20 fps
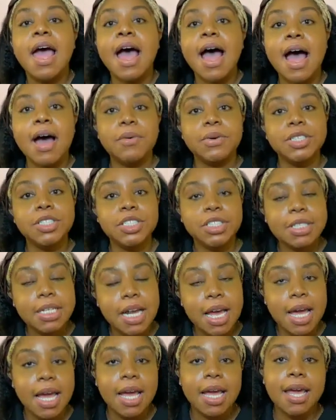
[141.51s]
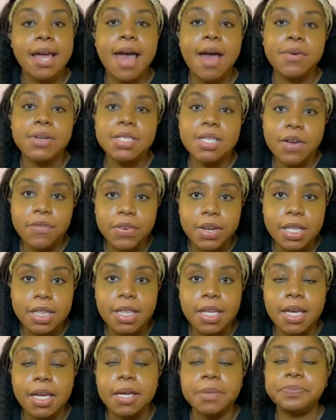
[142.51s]
How was your night? How was
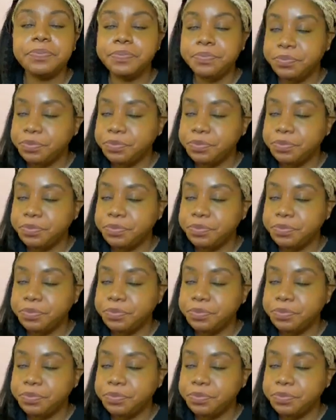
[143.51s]
everything?